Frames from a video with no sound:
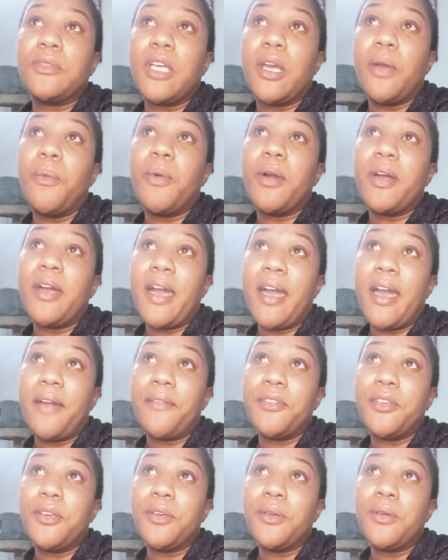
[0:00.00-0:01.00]
what
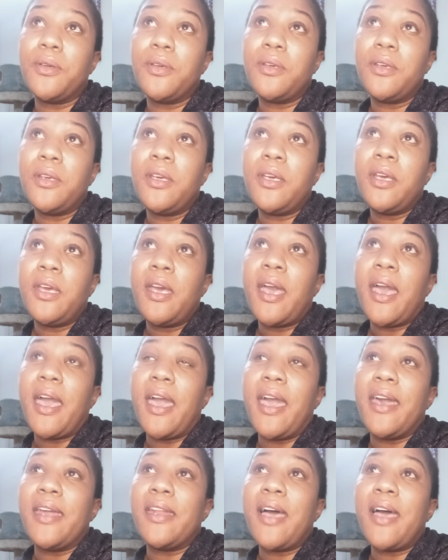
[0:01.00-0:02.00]
have you.
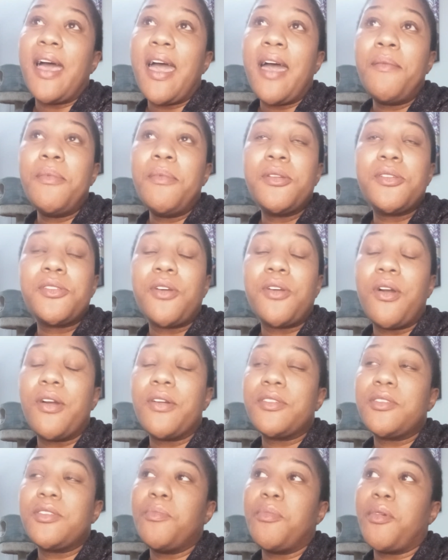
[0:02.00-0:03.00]
And a habit is
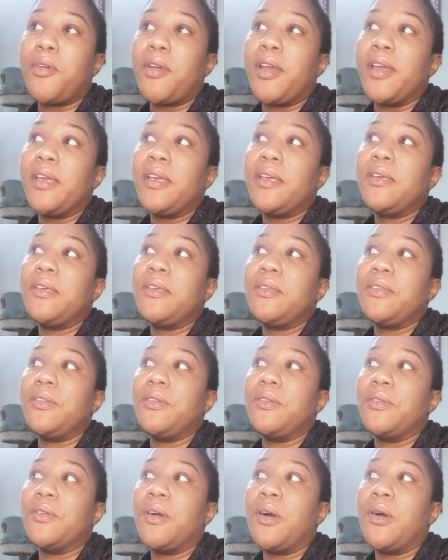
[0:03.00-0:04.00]
hard to break,
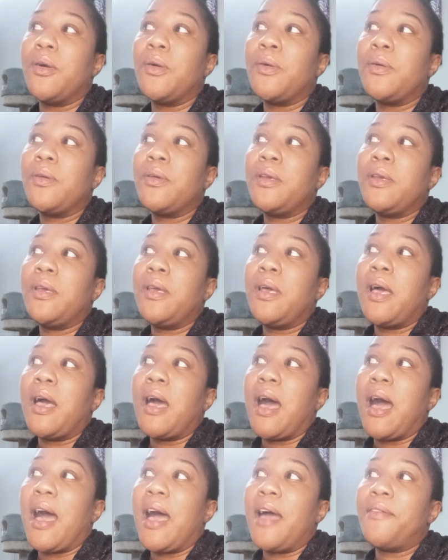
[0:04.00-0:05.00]
you know.
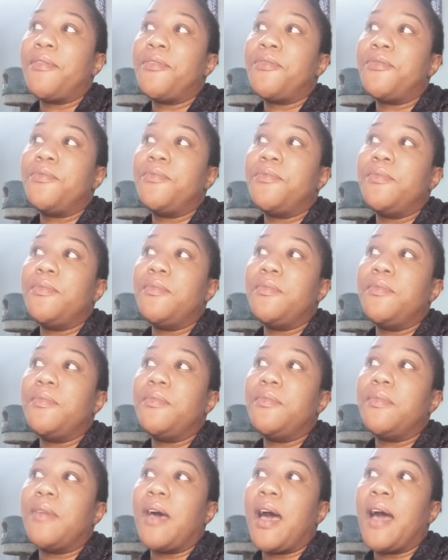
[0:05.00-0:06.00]
I've
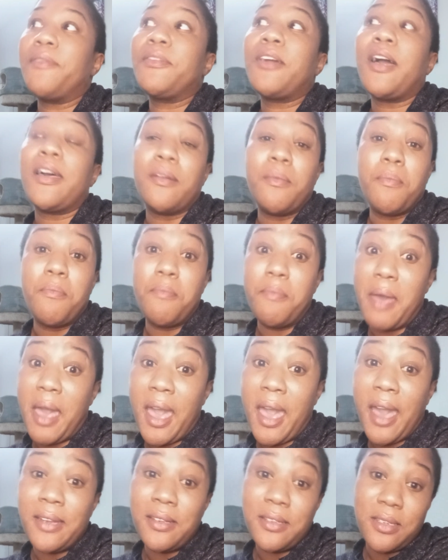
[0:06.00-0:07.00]
got a
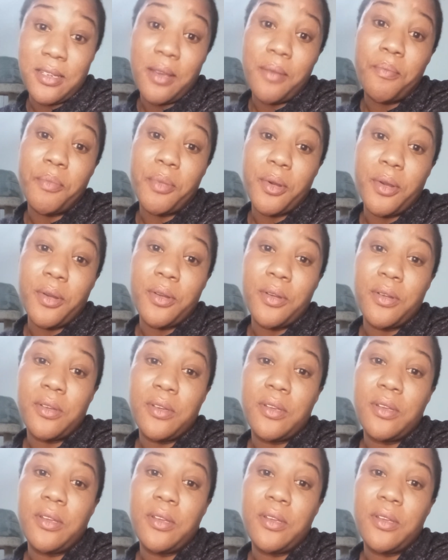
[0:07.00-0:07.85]
bad temper